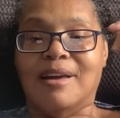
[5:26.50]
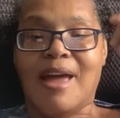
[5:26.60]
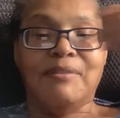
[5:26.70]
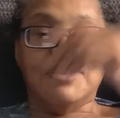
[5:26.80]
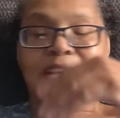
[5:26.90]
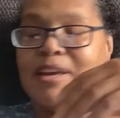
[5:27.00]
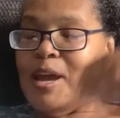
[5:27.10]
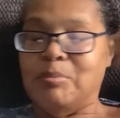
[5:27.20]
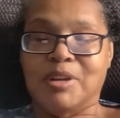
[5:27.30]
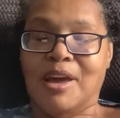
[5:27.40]
everything
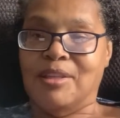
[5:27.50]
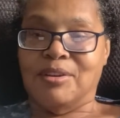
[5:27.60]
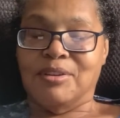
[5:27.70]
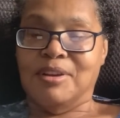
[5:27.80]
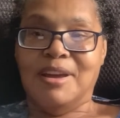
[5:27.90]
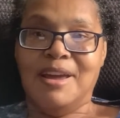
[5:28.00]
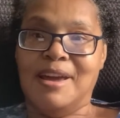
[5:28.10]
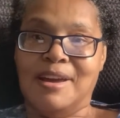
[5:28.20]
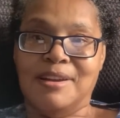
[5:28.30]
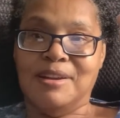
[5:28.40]
came together,
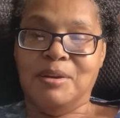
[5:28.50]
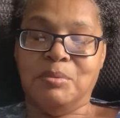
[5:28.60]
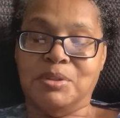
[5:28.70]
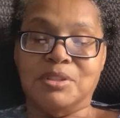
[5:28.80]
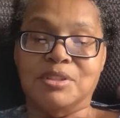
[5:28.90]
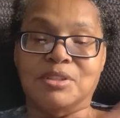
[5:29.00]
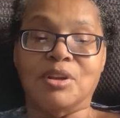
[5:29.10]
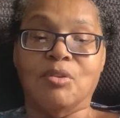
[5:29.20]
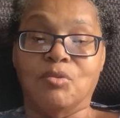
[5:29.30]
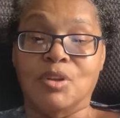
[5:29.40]
and it was just
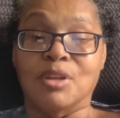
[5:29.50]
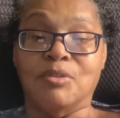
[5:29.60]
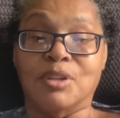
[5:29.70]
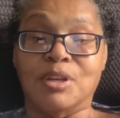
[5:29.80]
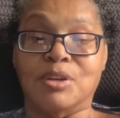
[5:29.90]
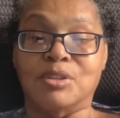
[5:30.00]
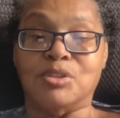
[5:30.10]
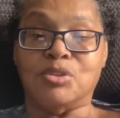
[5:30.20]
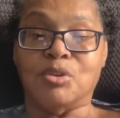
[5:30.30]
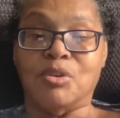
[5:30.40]
a really, really good
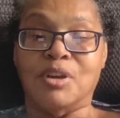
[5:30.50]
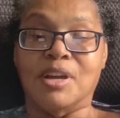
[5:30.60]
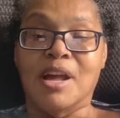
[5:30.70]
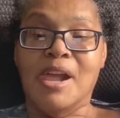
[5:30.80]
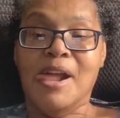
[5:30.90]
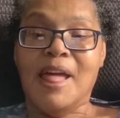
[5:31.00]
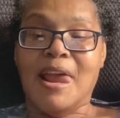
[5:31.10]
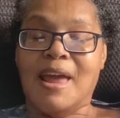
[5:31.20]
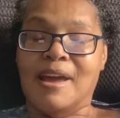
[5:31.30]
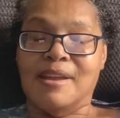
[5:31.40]
story.
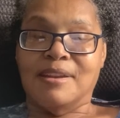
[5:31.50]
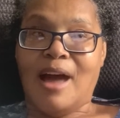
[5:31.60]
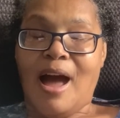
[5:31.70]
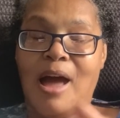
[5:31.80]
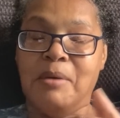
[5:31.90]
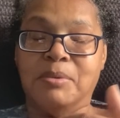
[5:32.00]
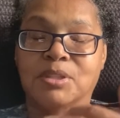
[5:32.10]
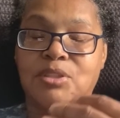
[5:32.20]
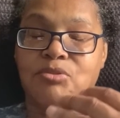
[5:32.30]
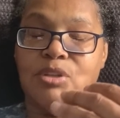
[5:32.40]
And I
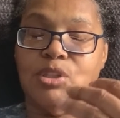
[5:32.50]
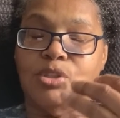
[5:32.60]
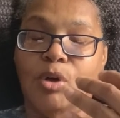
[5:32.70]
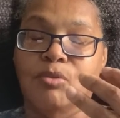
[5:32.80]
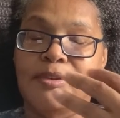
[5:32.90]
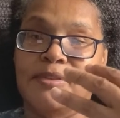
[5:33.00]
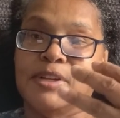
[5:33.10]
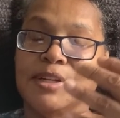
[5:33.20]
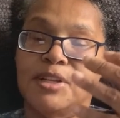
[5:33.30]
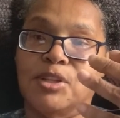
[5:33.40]
was so
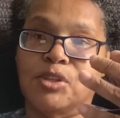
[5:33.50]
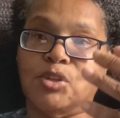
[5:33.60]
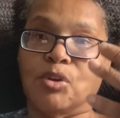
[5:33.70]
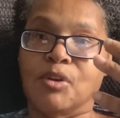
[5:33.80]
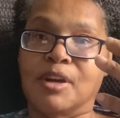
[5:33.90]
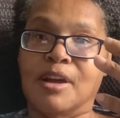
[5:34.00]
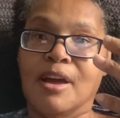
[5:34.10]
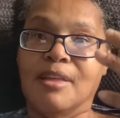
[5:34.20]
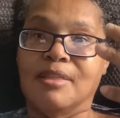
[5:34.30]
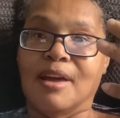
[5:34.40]
riveted to this story
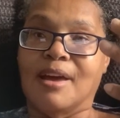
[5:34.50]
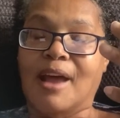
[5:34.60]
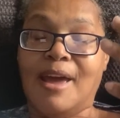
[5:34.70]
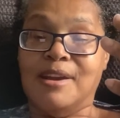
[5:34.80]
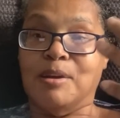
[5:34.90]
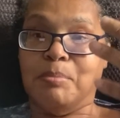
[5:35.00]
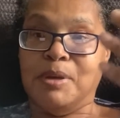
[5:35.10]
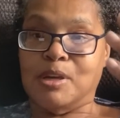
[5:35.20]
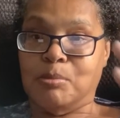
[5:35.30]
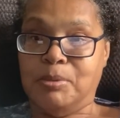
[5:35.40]
that I ended up
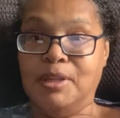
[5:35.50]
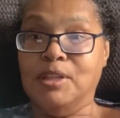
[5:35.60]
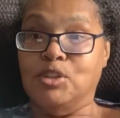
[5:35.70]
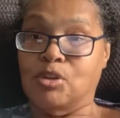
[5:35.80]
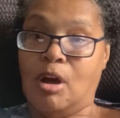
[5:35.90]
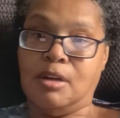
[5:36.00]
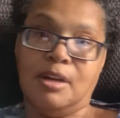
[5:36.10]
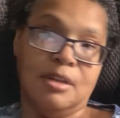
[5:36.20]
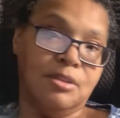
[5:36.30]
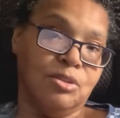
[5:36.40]
being completely shocked
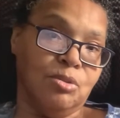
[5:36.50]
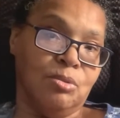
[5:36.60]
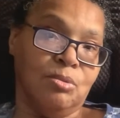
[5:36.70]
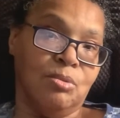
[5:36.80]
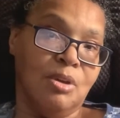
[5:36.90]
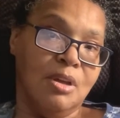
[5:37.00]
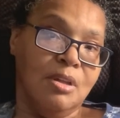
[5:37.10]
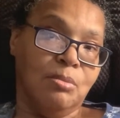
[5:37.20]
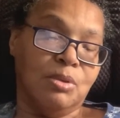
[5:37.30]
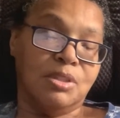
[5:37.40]
as to who
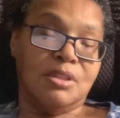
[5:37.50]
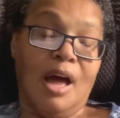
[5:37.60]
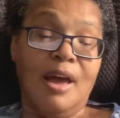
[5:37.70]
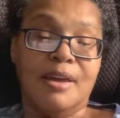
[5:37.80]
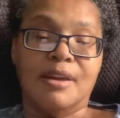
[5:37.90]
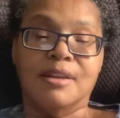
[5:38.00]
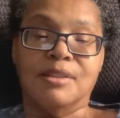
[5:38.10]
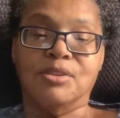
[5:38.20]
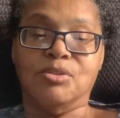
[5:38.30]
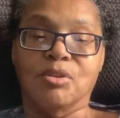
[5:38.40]
was lying in
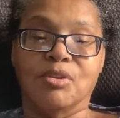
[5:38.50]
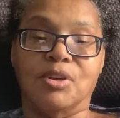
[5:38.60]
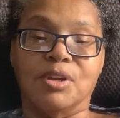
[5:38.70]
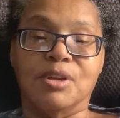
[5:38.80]
the story.